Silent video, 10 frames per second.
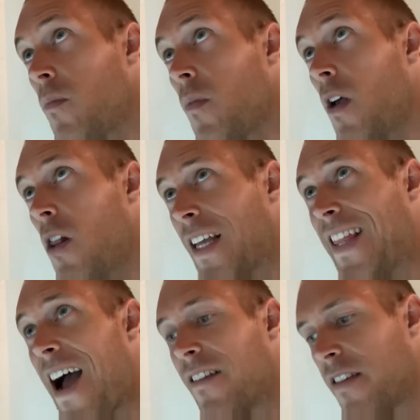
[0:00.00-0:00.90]
like
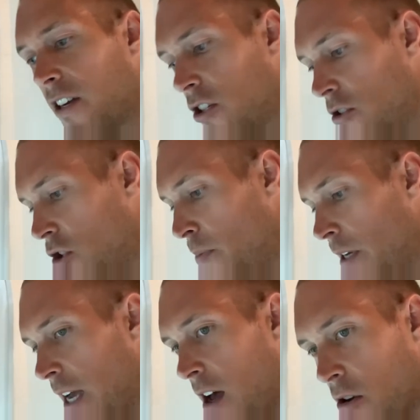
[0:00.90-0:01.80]
that section dripping
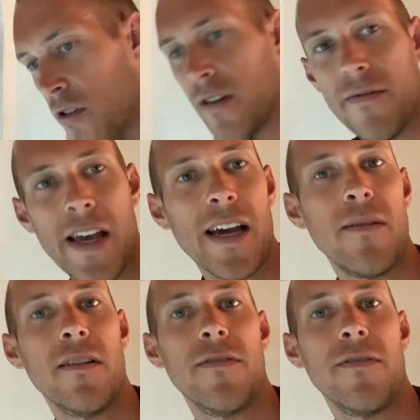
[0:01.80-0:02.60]
down onto the van,